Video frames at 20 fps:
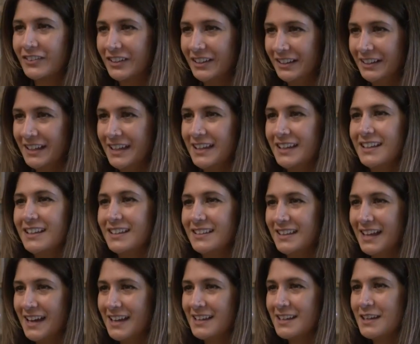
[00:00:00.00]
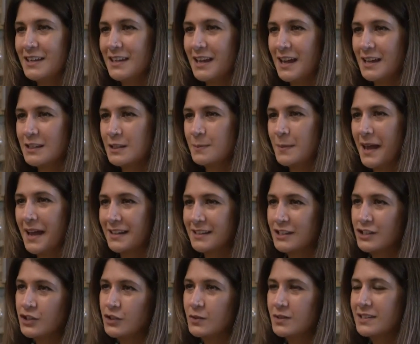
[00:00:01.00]
really, yeah, that he has packed
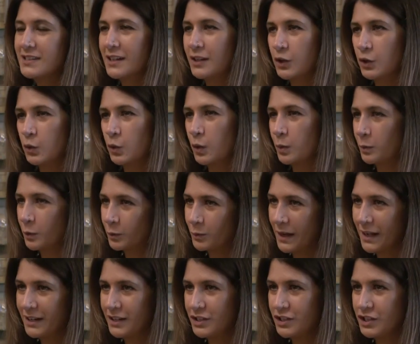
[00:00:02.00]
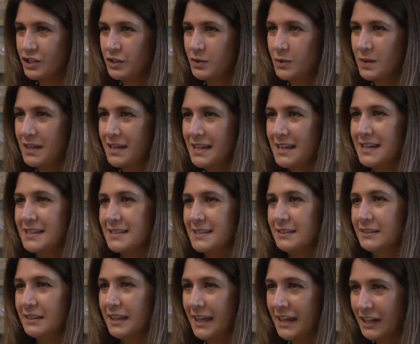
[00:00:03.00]
into. It's not a normal ratatouille, it's
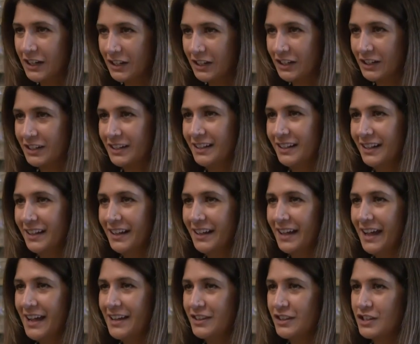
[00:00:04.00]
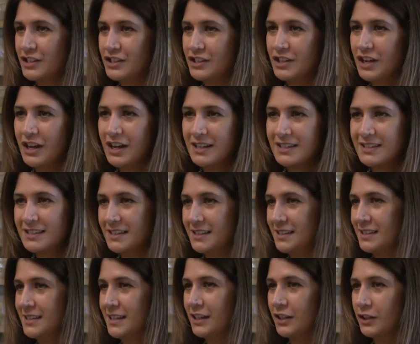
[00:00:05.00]
layered, and the sauce is